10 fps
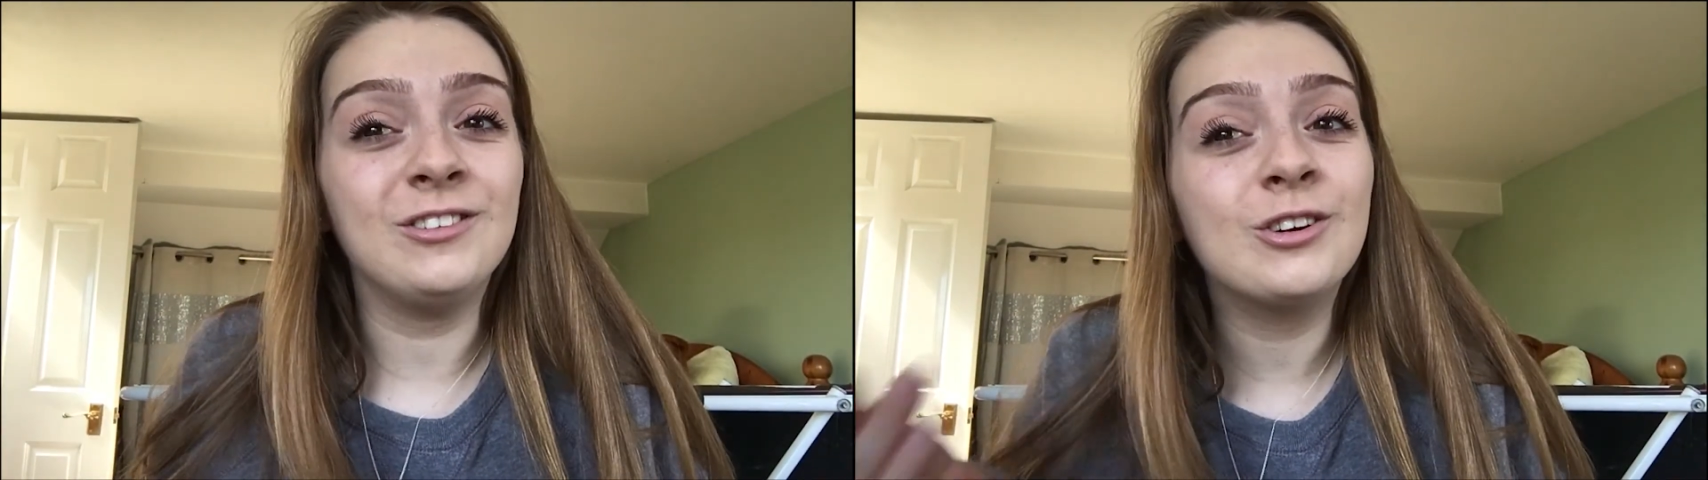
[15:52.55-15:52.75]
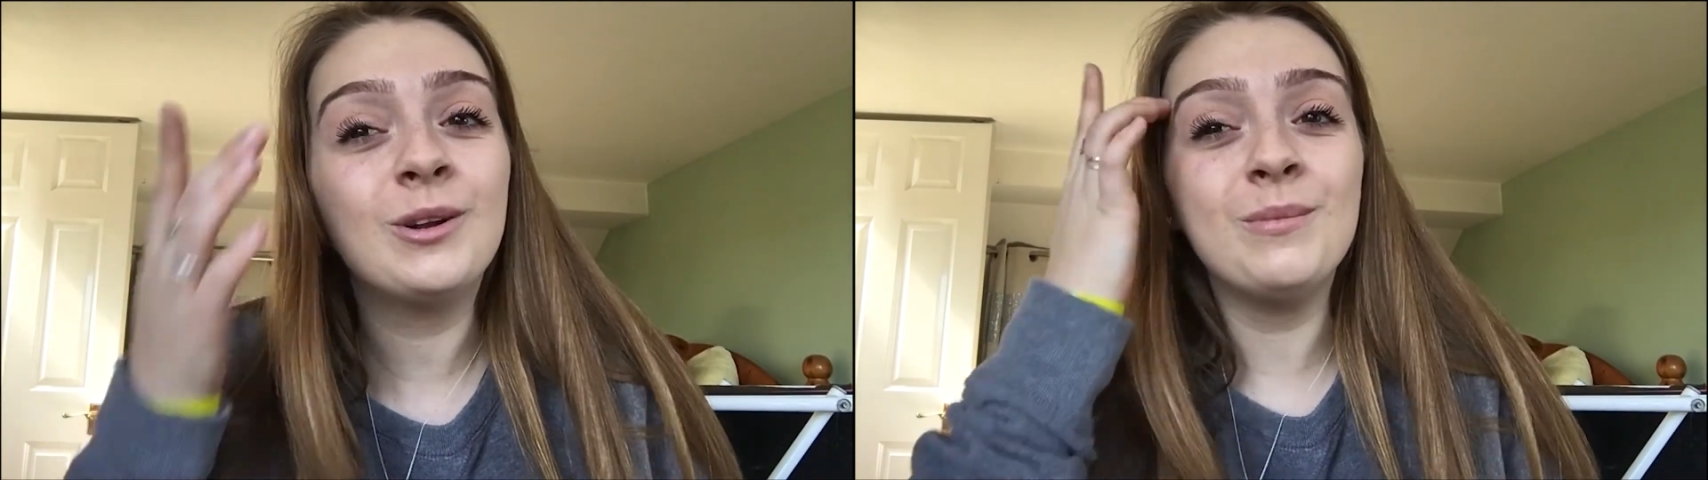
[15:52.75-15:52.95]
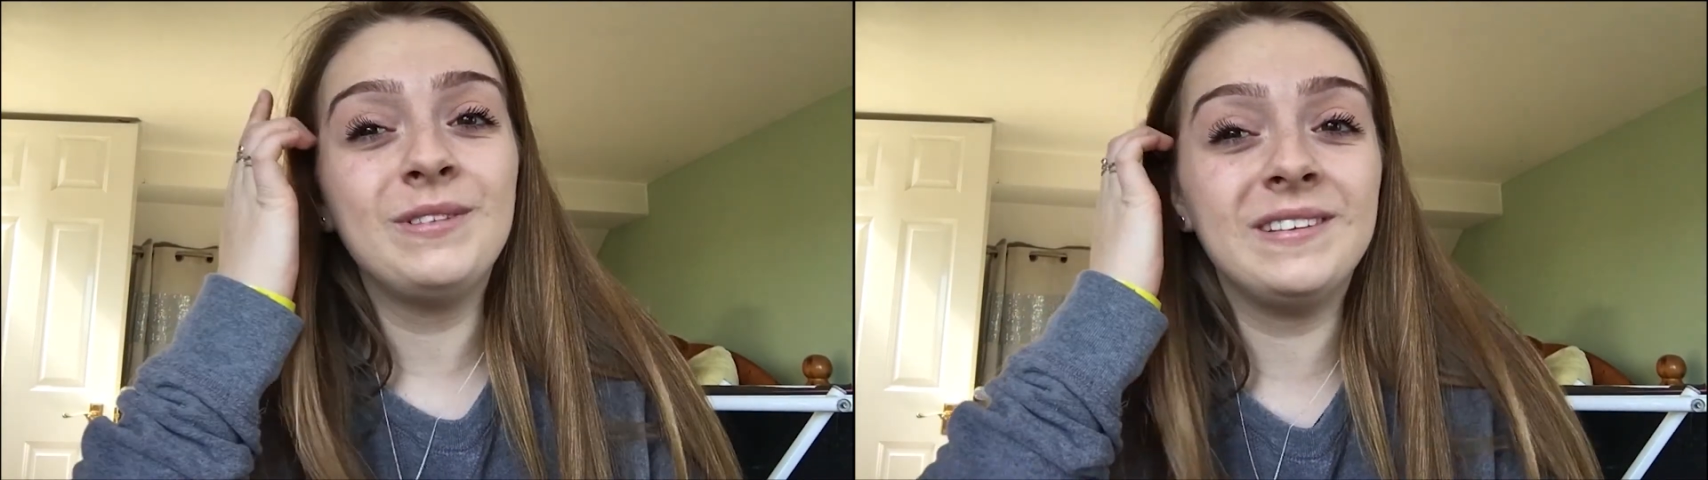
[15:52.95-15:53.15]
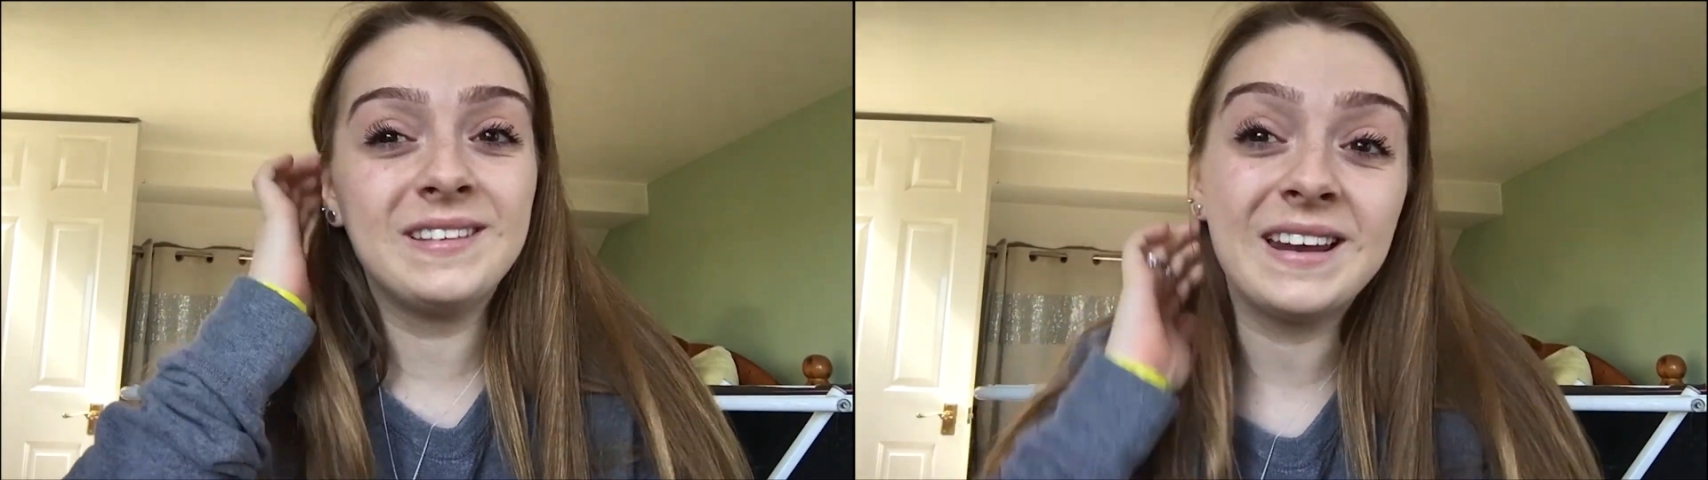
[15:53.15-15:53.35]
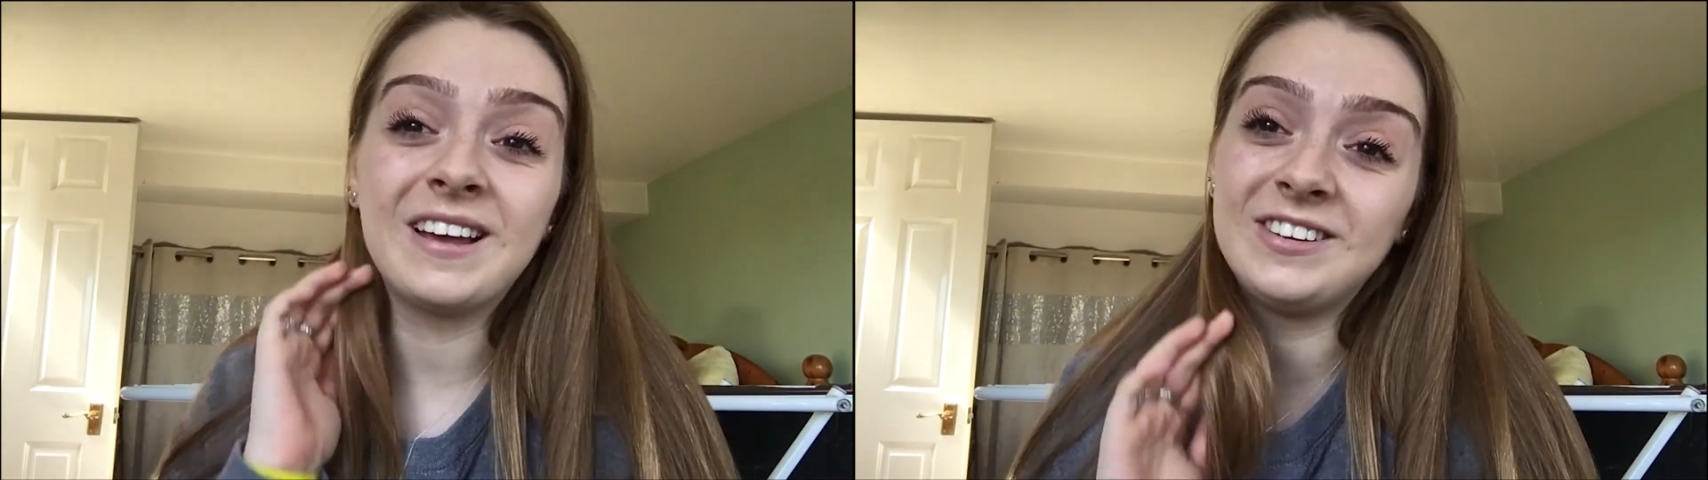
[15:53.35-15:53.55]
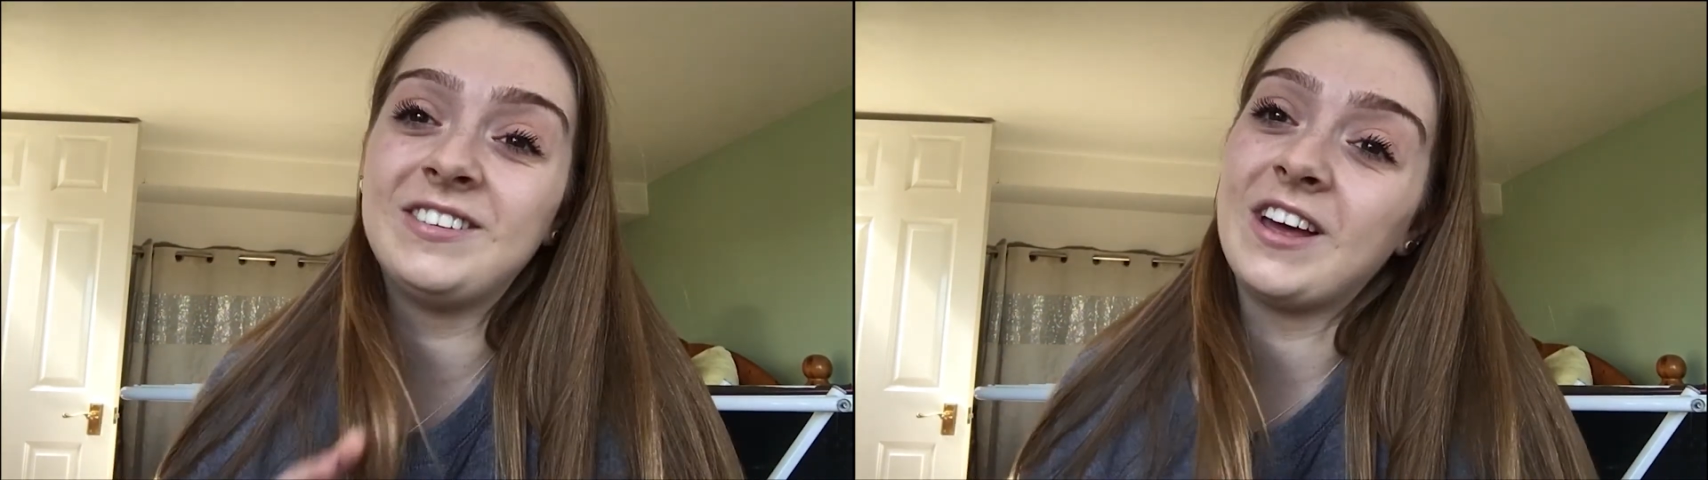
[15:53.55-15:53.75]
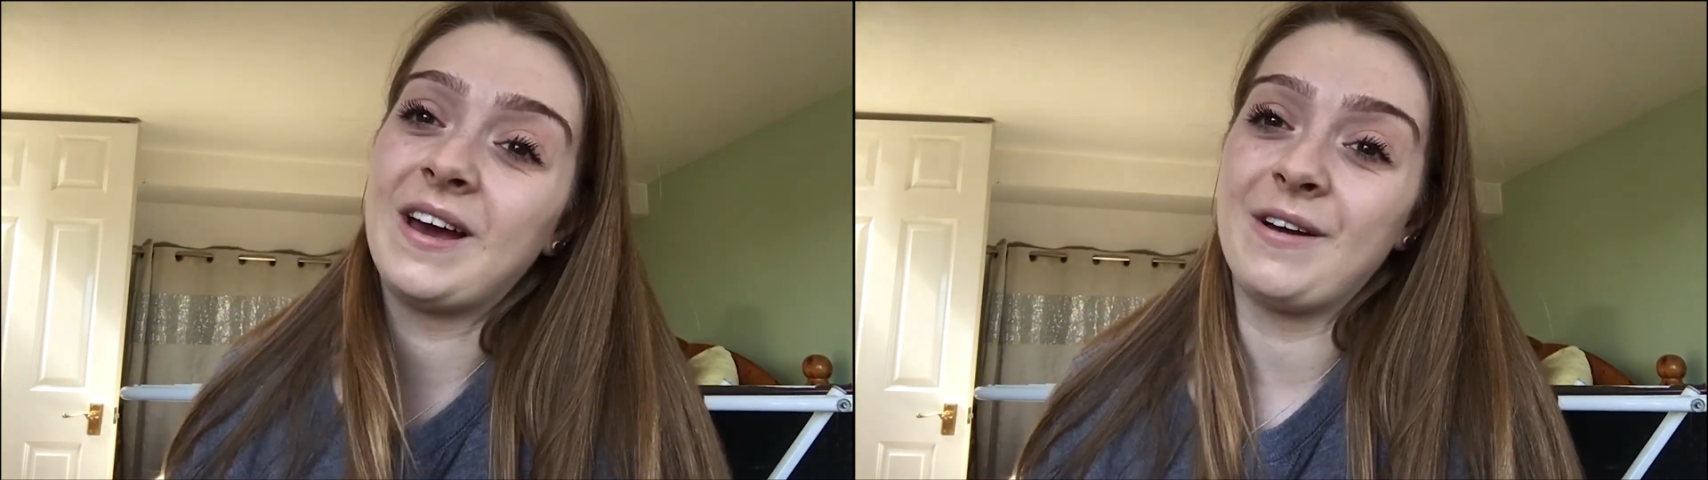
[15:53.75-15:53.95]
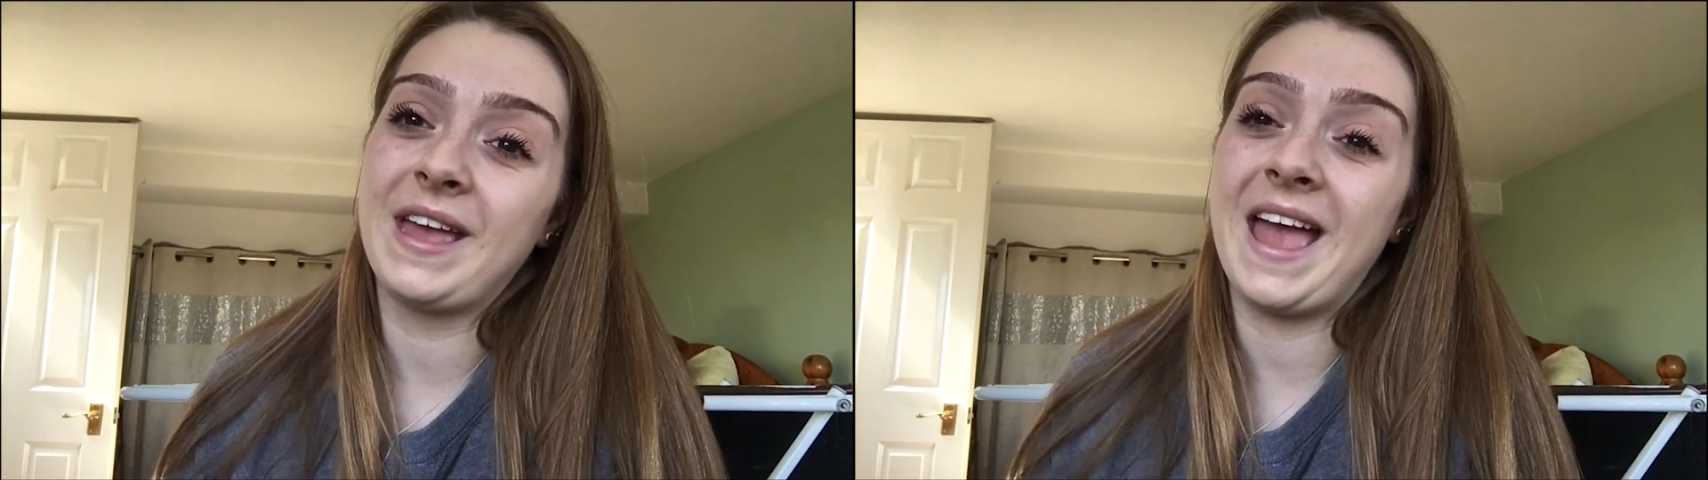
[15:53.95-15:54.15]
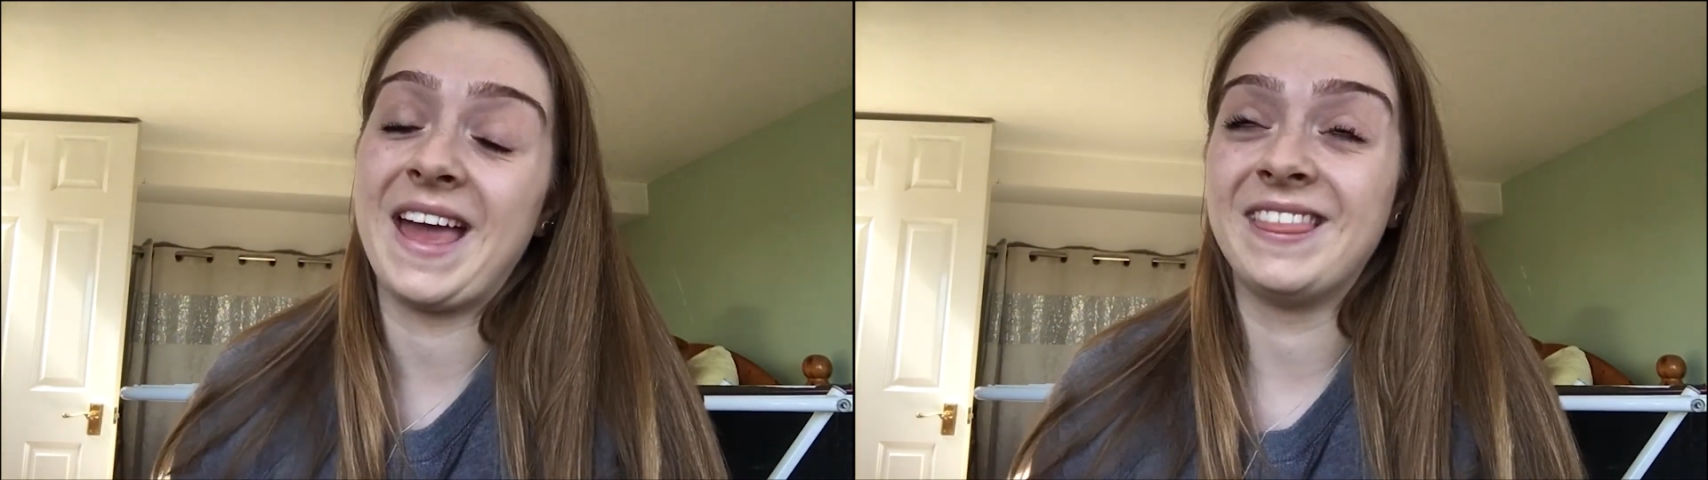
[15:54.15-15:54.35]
The chocolate mousses did actually turn out okay,